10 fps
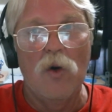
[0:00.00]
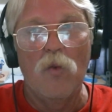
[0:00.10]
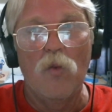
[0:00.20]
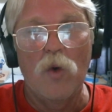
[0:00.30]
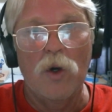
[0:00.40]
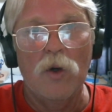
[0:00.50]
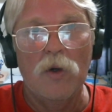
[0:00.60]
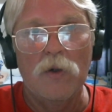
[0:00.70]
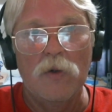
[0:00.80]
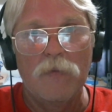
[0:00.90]

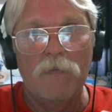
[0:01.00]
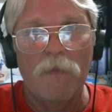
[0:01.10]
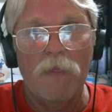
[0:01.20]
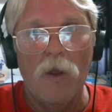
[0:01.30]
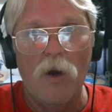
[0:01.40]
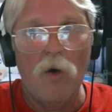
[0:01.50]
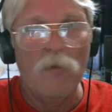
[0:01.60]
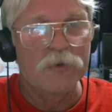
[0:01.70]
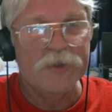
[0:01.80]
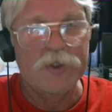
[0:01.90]
were
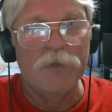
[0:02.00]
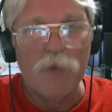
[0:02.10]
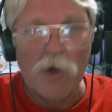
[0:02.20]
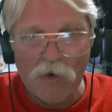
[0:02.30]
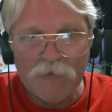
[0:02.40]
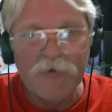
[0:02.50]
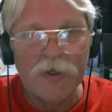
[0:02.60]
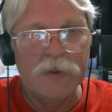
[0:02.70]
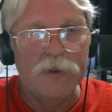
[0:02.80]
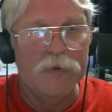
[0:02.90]
almost the
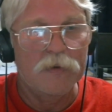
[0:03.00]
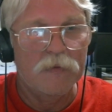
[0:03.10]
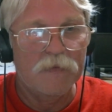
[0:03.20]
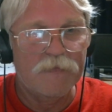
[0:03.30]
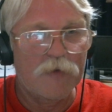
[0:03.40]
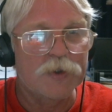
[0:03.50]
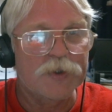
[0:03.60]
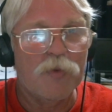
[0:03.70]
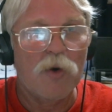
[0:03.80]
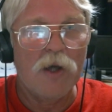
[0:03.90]
perfect
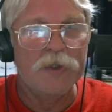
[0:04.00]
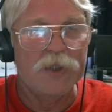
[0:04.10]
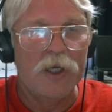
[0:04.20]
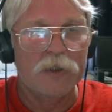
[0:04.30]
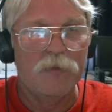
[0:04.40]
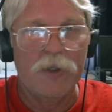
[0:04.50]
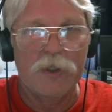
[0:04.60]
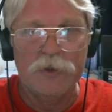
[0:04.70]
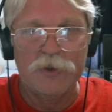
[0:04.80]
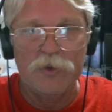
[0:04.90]
first project,
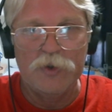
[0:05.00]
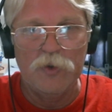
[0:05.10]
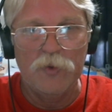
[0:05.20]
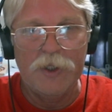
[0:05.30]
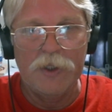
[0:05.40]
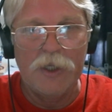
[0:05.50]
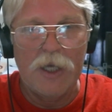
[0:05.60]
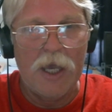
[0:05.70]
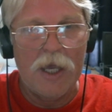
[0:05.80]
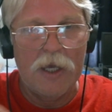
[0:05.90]
because you're doing
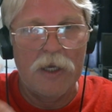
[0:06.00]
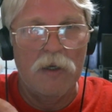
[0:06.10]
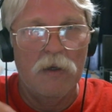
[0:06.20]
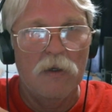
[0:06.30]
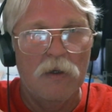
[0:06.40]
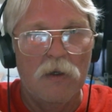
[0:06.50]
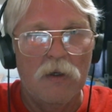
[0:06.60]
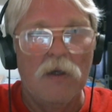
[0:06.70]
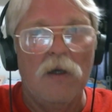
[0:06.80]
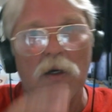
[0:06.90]
a,
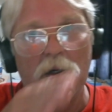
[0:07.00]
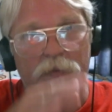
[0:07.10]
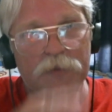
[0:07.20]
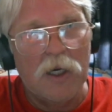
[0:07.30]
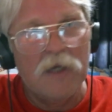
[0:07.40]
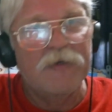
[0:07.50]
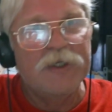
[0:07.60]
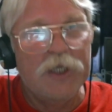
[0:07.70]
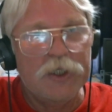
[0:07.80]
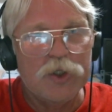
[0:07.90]
a kind of a
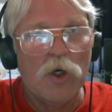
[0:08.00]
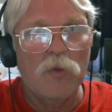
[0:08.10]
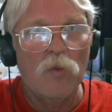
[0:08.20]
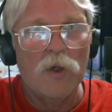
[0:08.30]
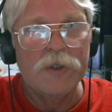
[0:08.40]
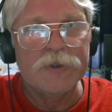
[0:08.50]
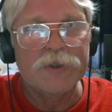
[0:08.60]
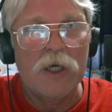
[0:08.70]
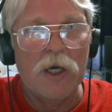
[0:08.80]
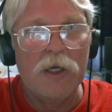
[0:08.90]
dish on one
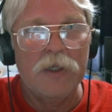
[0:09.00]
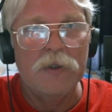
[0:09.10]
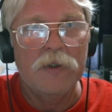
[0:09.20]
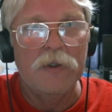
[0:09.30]
side,